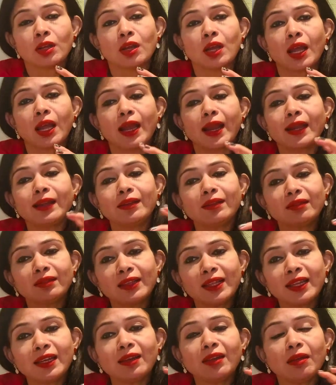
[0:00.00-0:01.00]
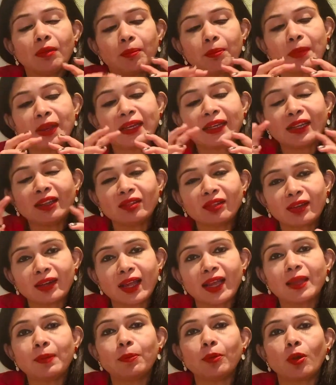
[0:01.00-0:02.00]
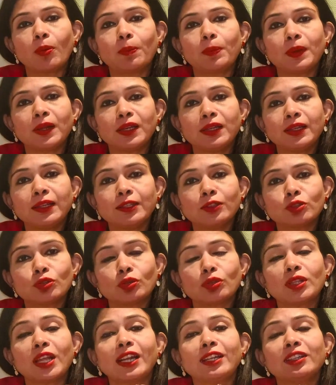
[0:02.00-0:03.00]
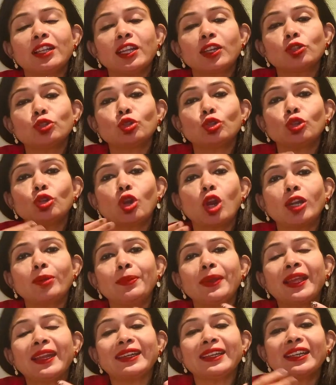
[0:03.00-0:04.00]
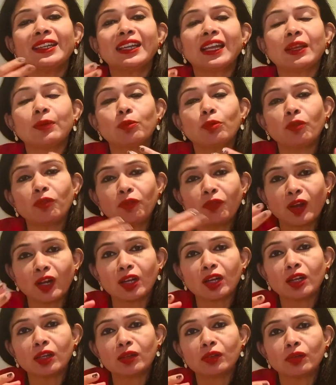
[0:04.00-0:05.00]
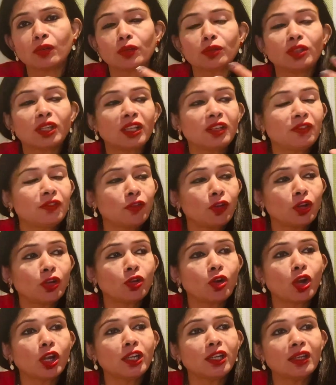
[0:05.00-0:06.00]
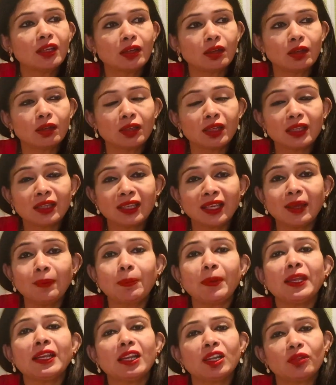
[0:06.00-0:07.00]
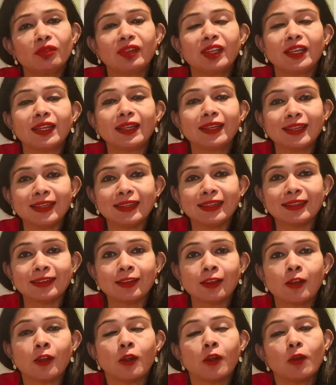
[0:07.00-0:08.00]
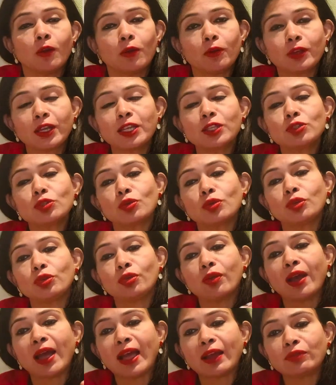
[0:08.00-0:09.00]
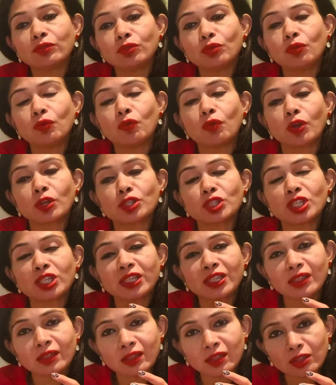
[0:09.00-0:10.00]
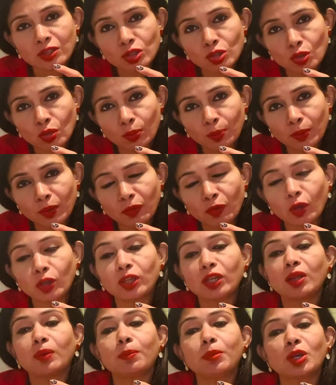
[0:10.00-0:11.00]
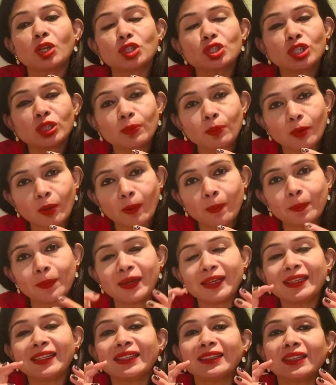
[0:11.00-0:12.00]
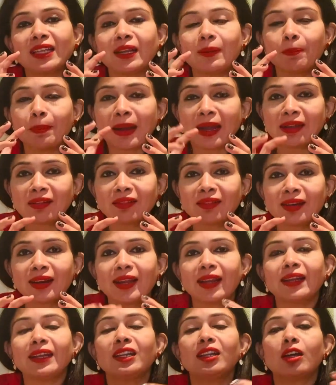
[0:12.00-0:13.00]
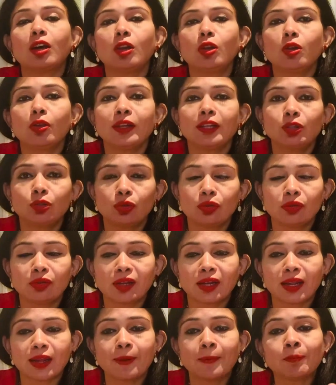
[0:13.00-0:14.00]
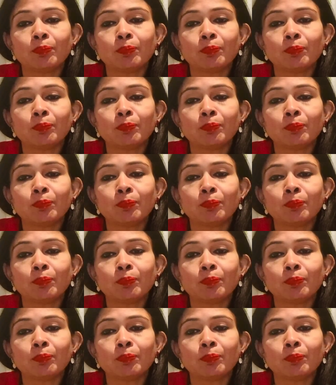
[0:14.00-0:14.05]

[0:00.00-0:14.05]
and then make it dry properly, so that there should not be any type of fungal growth if you are not keeping it very clean. Okay, so you have to wash it in a soapy water, brush it properly, then pat dry it, allow it to dry.